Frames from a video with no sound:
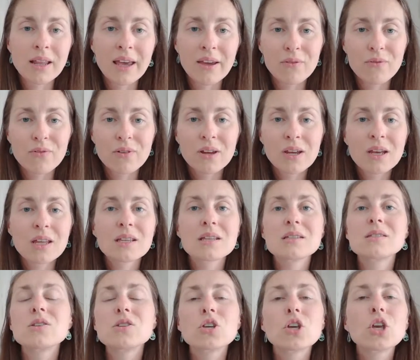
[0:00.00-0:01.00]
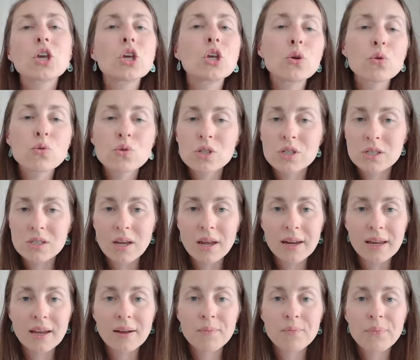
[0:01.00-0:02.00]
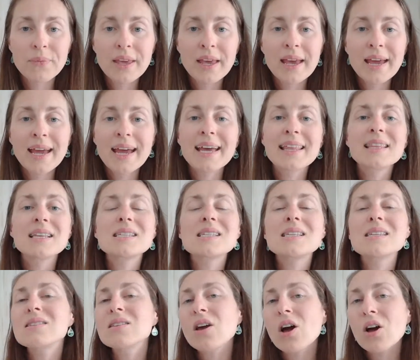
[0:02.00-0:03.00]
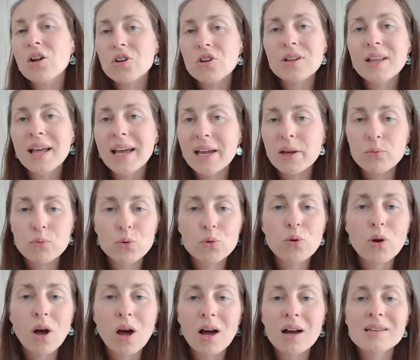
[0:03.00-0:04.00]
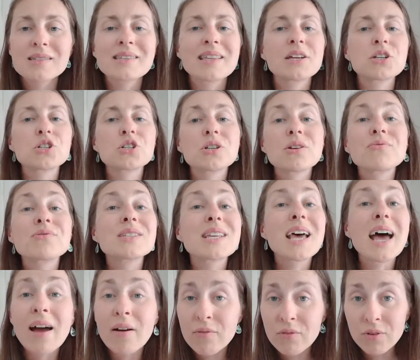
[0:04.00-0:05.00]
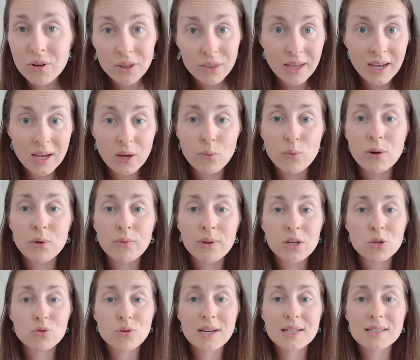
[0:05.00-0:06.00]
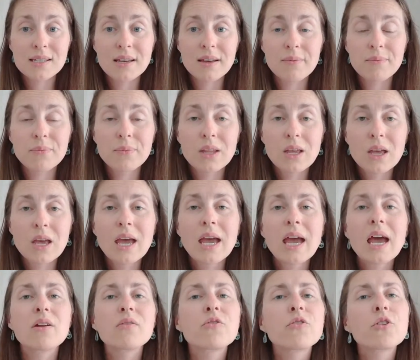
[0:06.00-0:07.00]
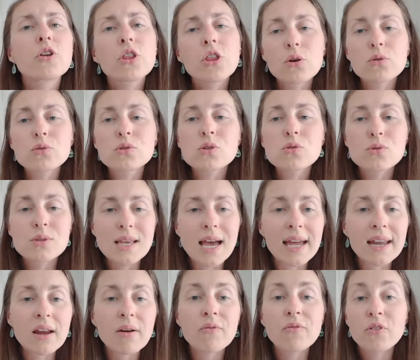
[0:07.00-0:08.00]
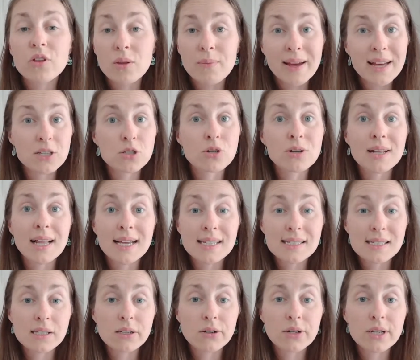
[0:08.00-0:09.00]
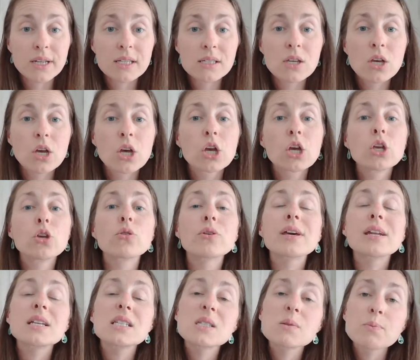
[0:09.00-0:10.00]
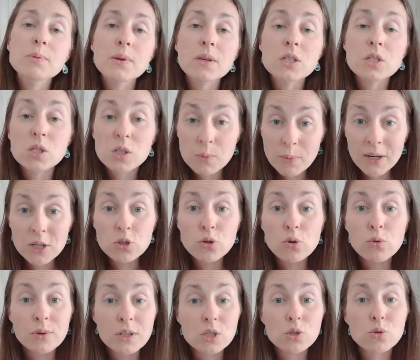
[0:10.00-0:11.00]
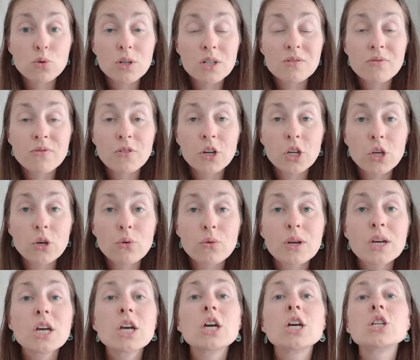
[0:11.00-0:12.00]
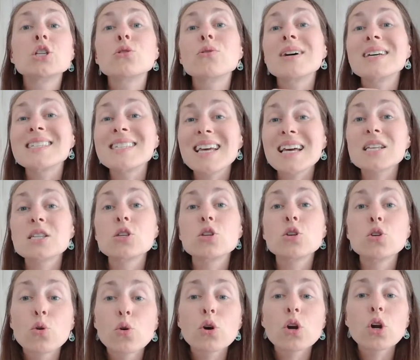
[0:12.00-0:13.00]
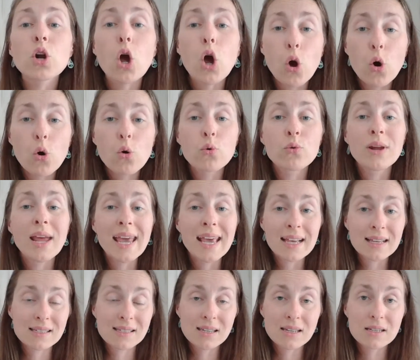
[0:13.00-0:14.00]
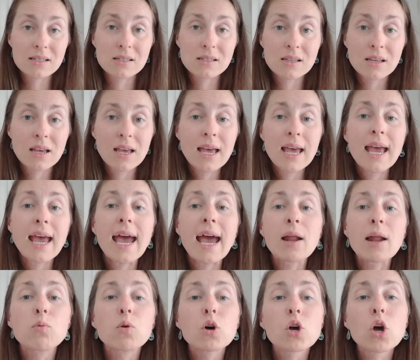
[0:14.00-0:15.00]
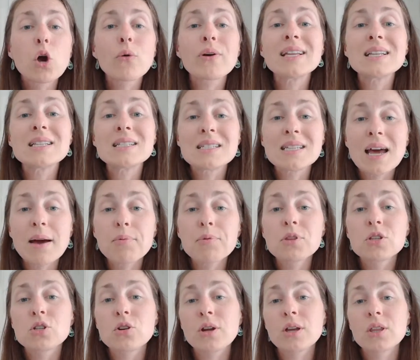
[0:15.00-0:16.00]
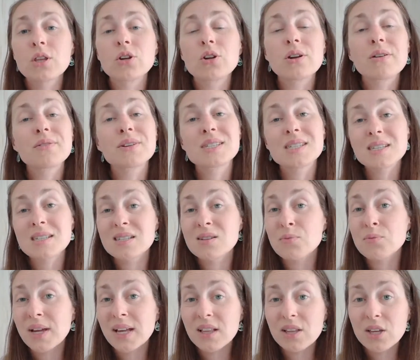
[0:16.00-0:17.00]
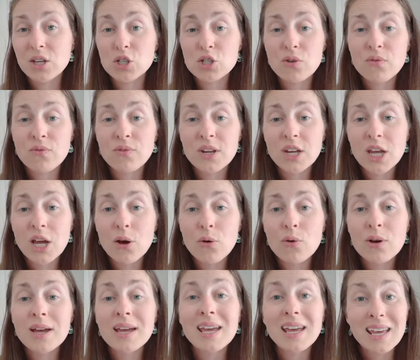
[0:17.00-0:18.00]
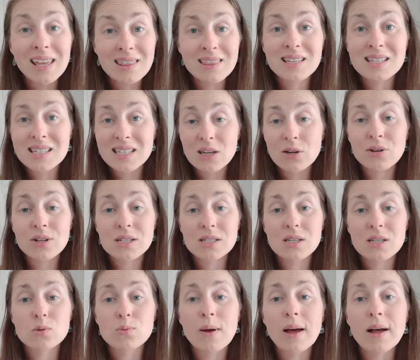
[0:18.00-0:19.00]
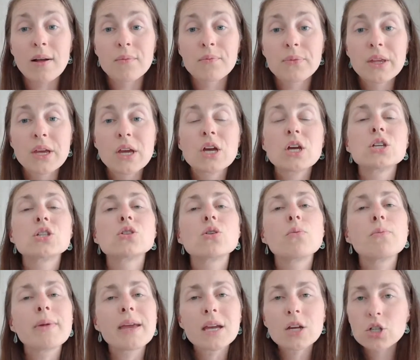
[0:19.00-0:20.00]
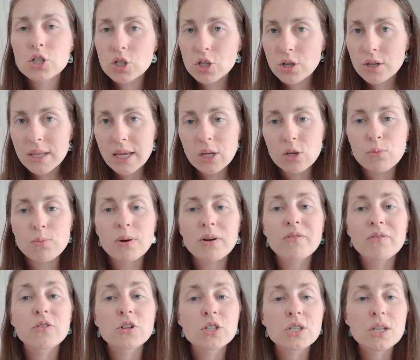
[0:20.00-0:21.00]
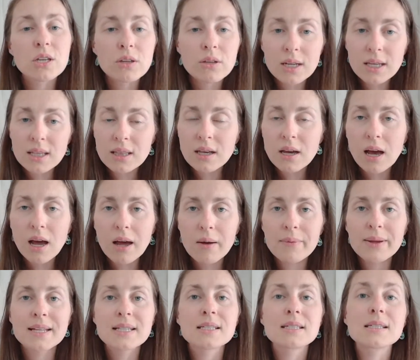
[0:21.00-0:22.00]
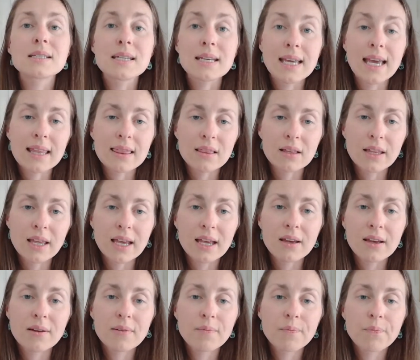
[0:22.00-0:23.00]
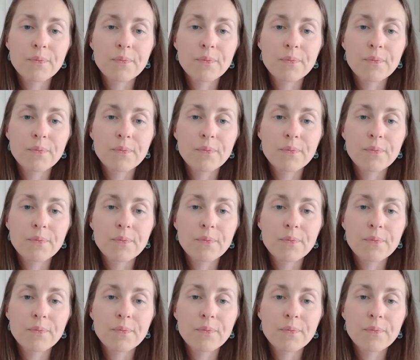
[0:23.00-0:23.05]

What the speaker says: life. This is a huge study. And this is the underlying root cause that shifts everything when we address it. And for those who sign up for the Masterclass series, you'll get a special resource for you to assess your own ACEs. And we'll go in depth during the nervous system regulation video in the series as well. So make sure that you put fertility in the comments to get the link.